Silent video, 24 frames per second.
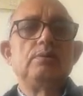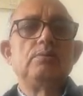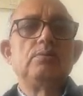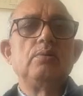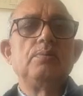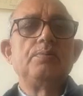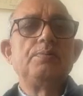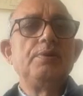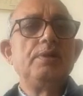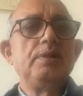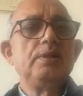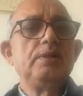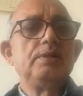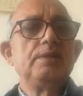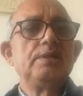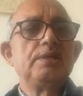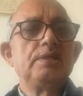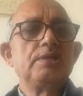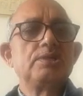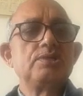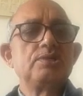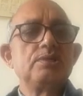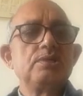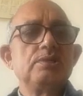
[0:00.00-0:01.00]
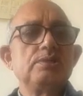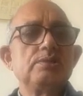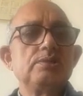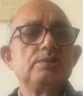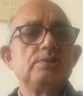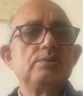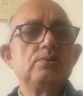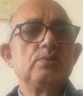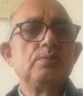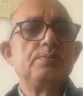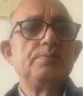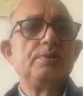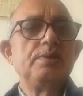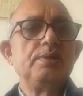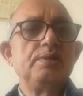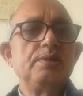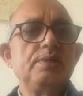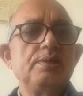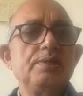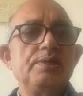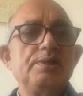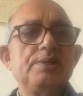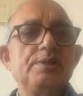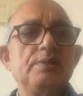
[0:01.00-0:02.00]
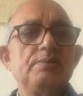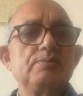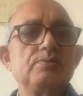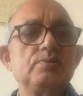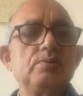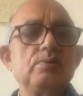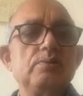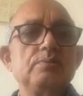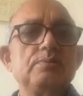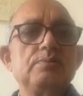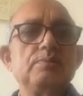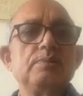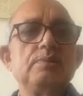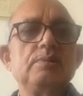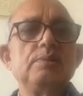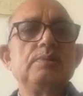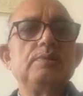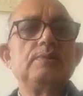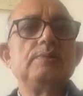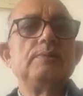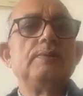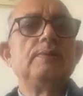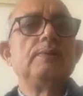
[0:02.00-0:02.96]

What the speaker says: opening narratives of the